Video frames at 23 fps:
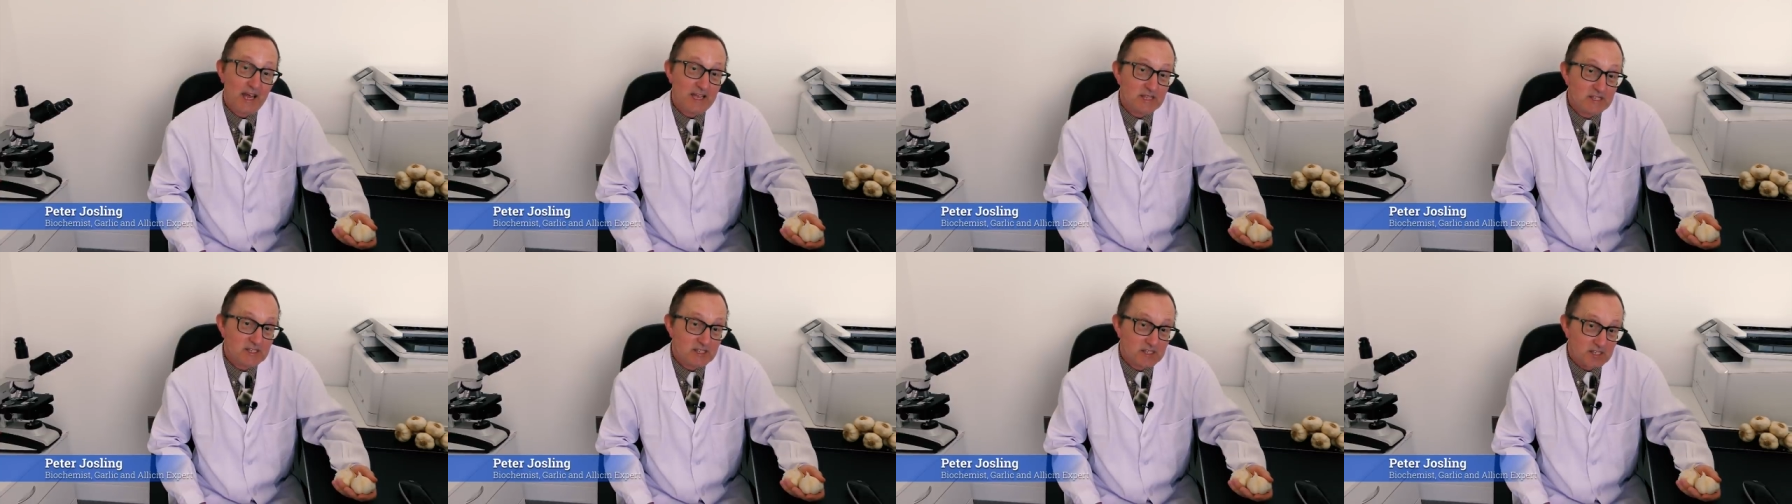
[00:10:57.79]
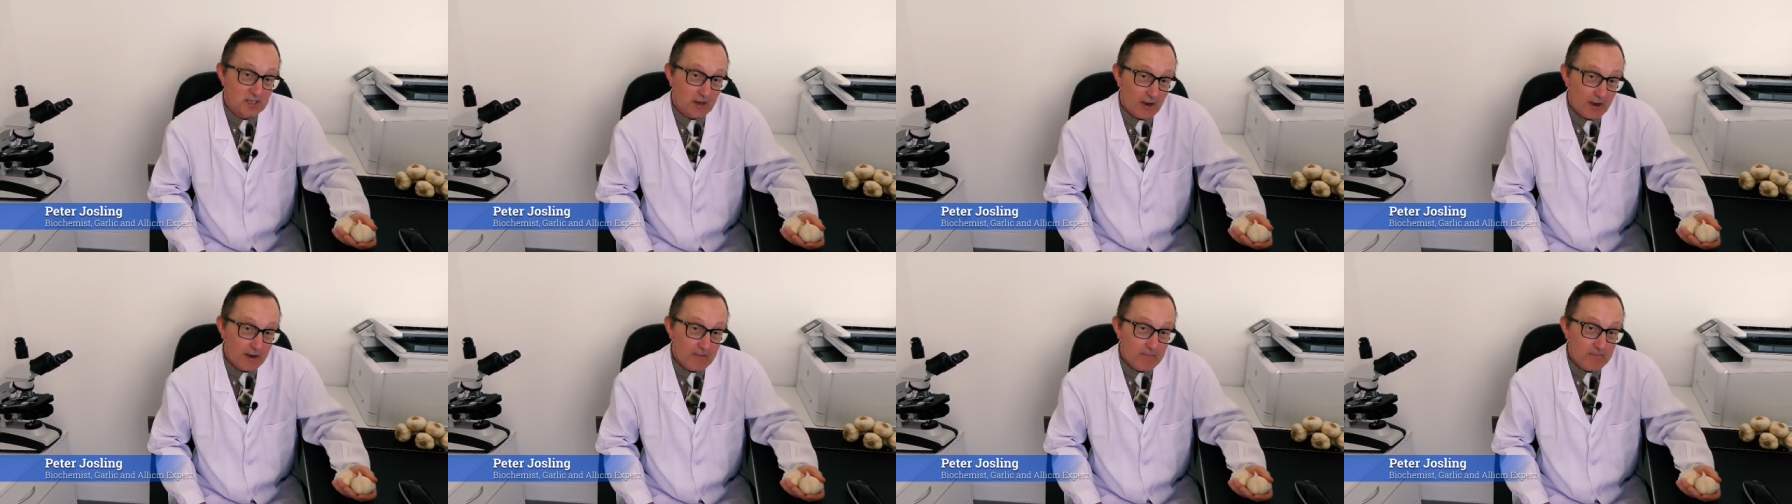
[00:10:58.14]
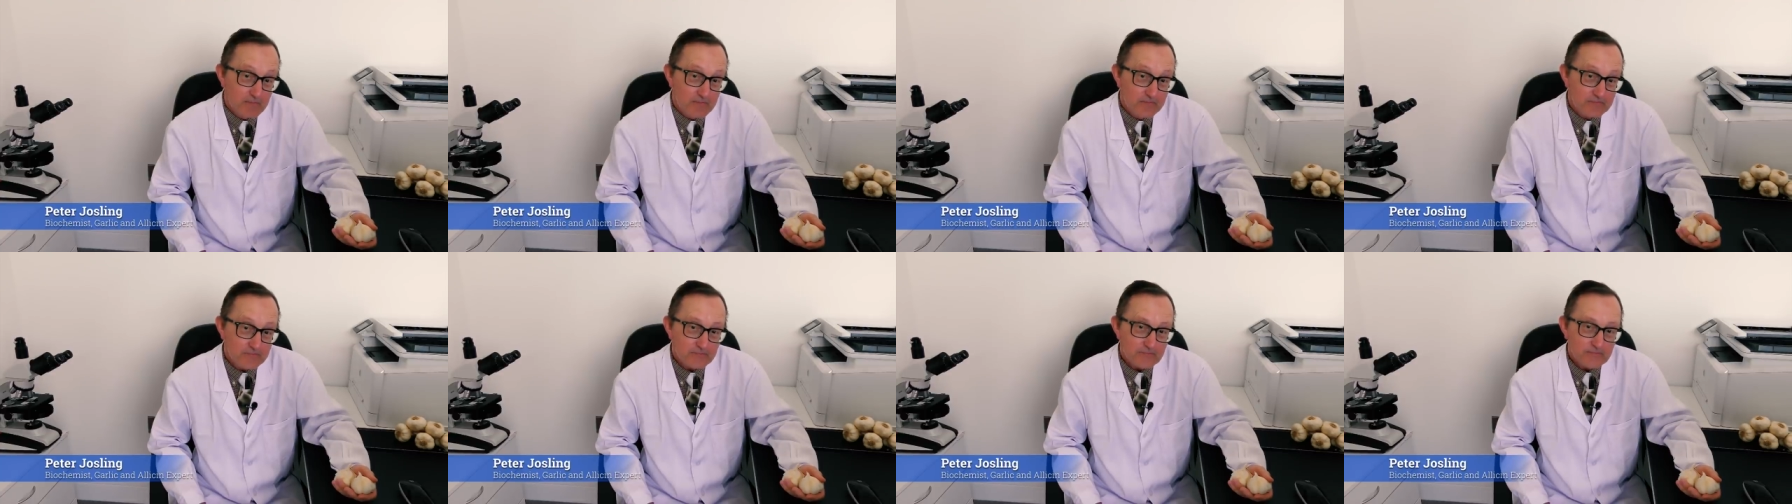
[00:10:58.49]

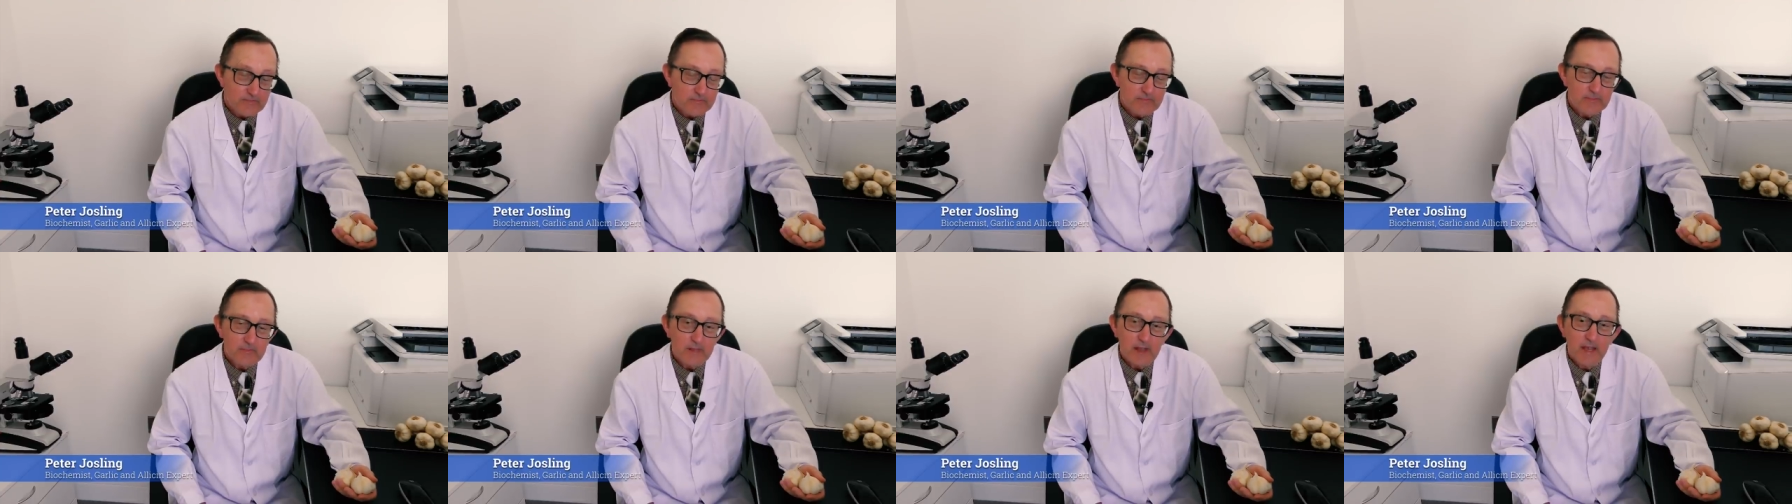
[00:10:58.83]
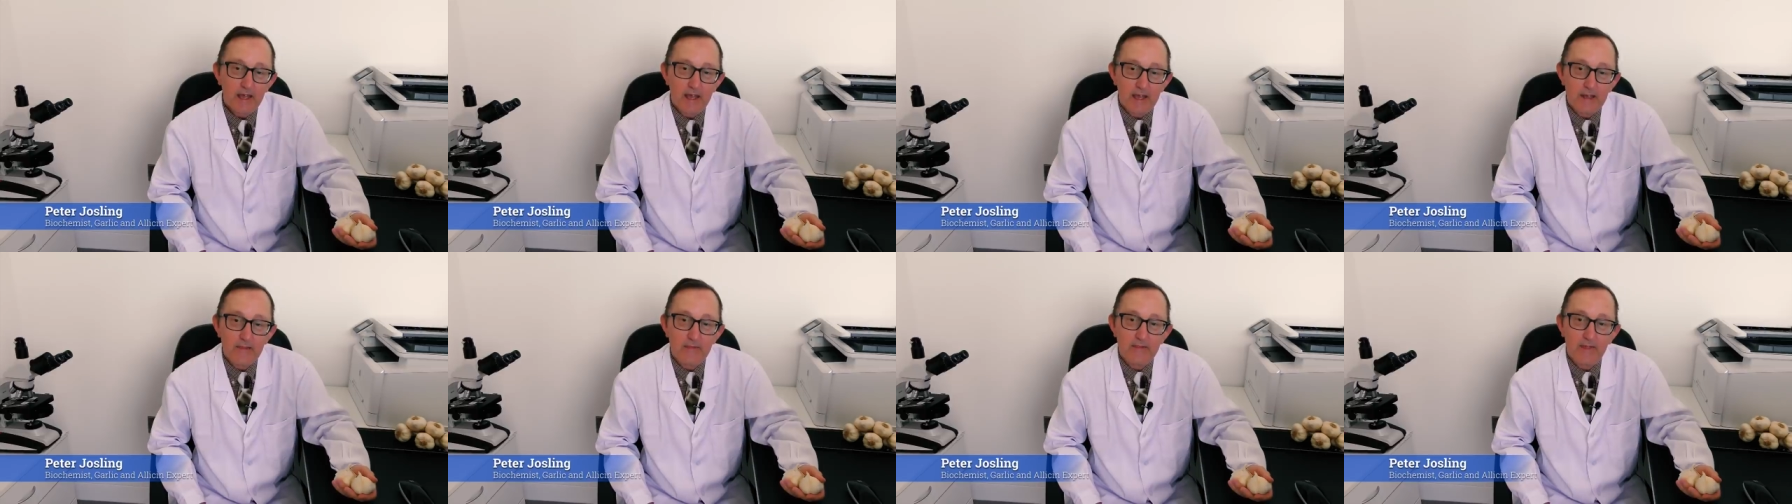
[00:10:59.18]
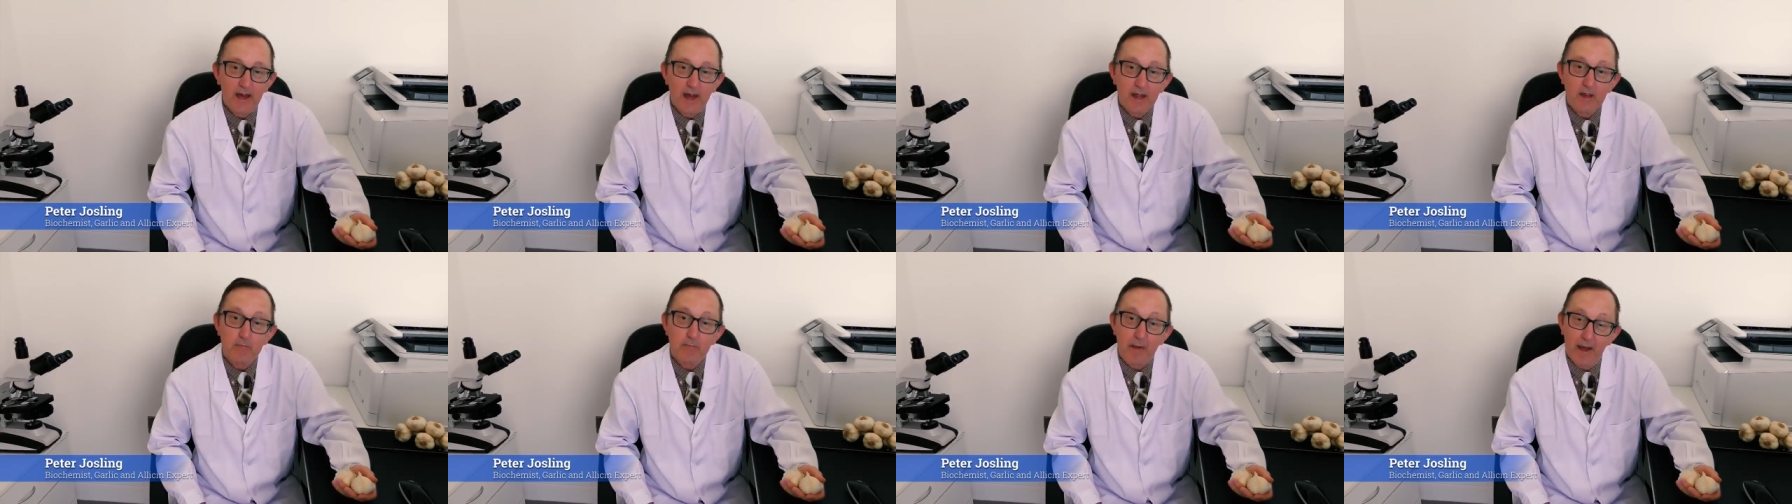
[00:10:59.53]
enzyme in
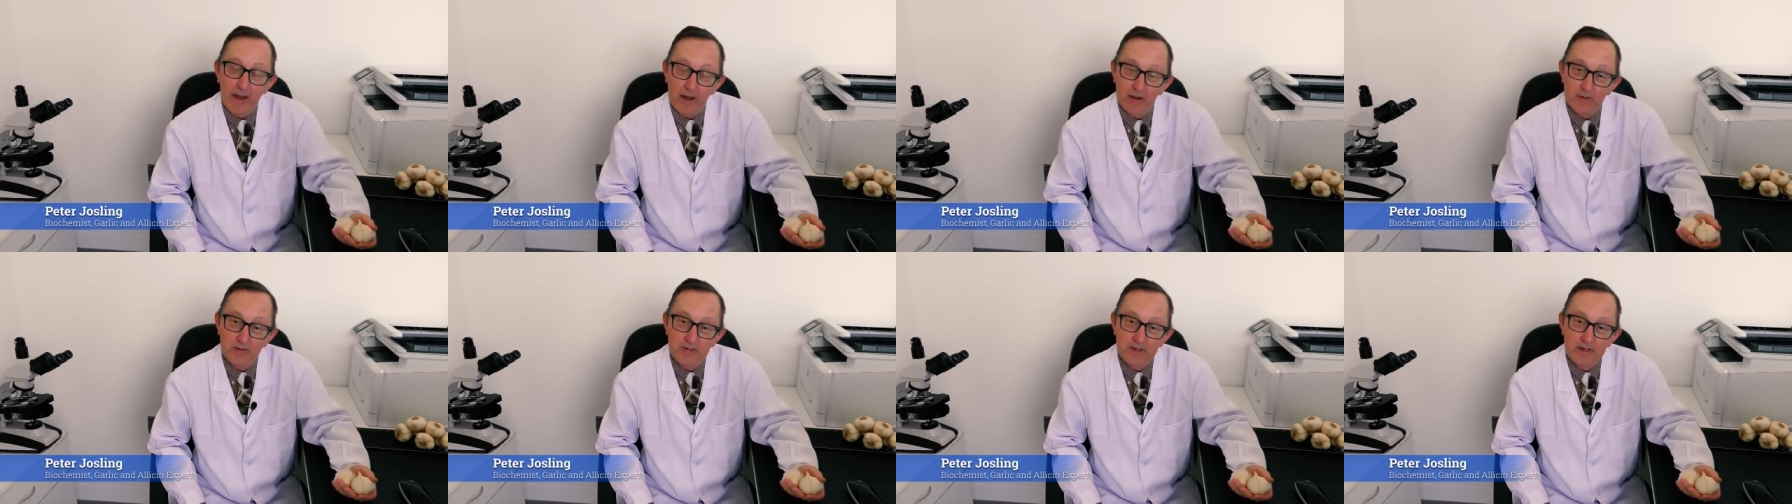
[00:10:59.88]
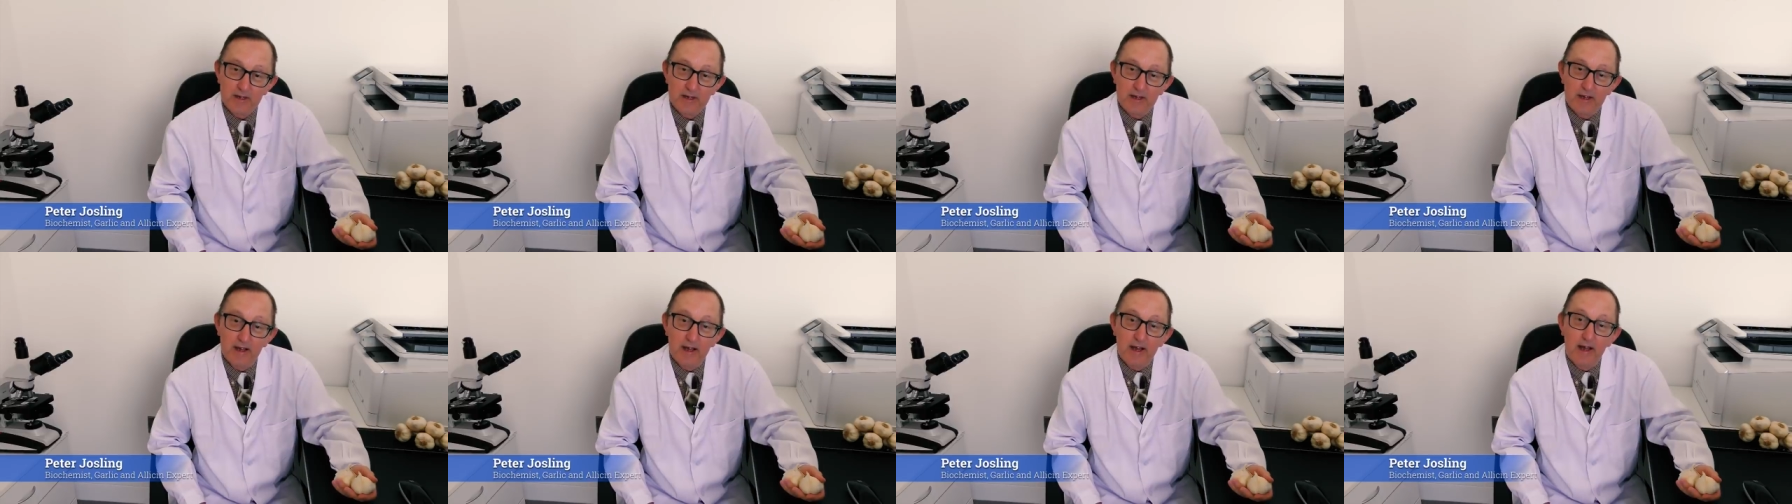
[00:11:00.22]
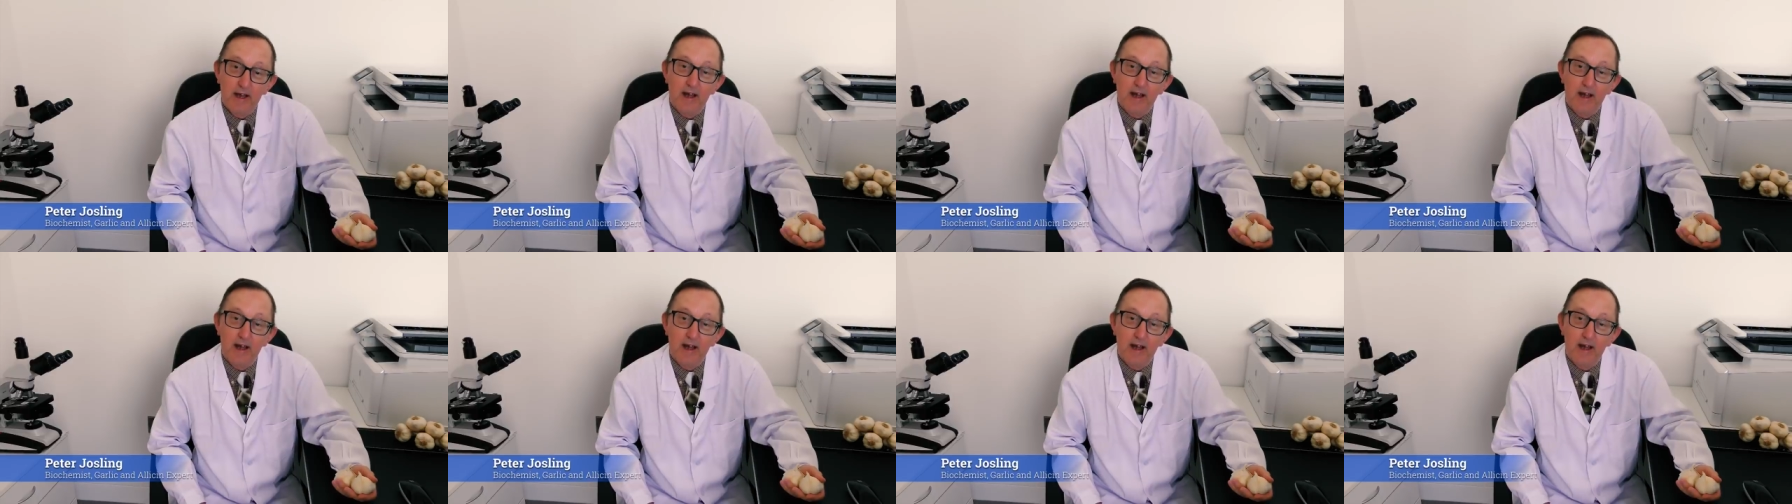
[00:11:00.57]
that powder,